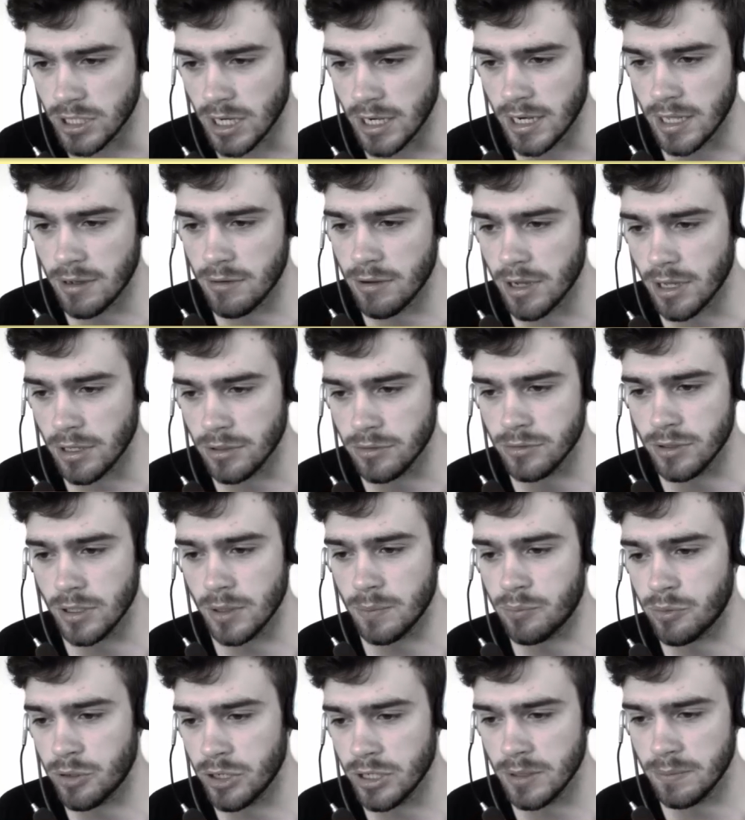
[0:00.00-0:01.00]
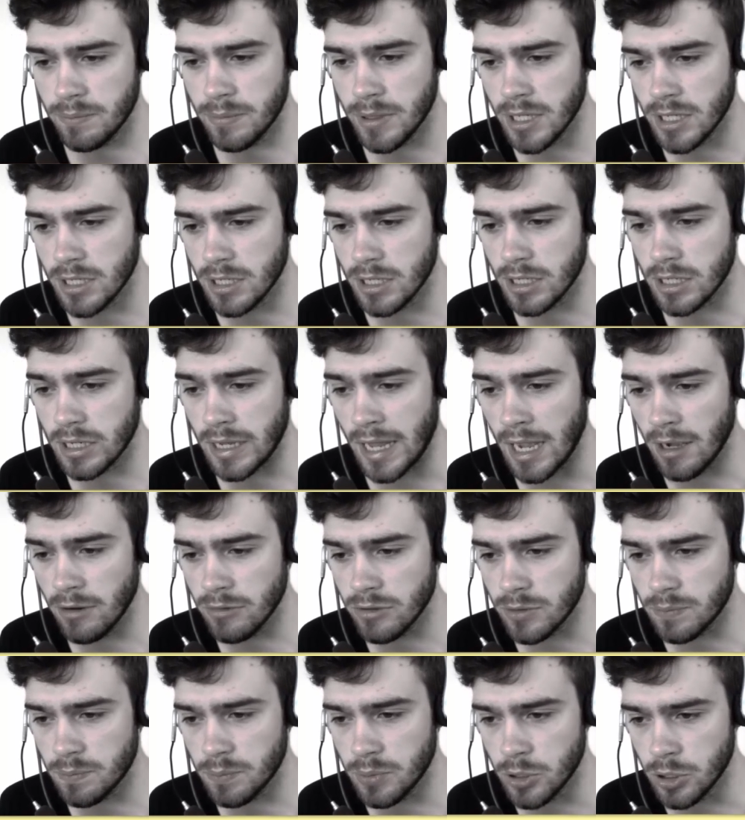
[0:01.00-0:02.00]
and now I can do a pretty big
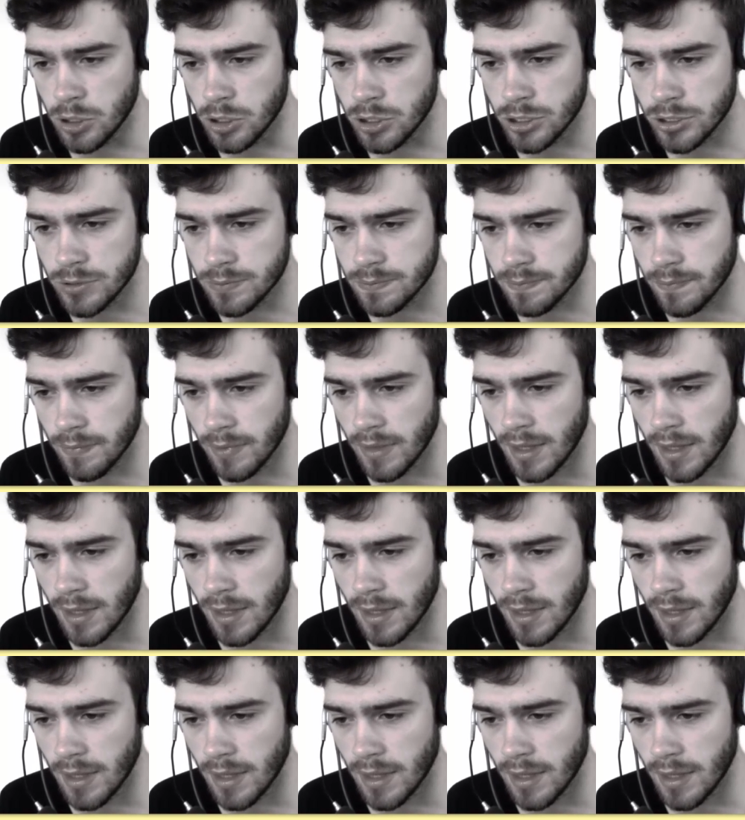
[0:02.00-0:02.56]
counter push,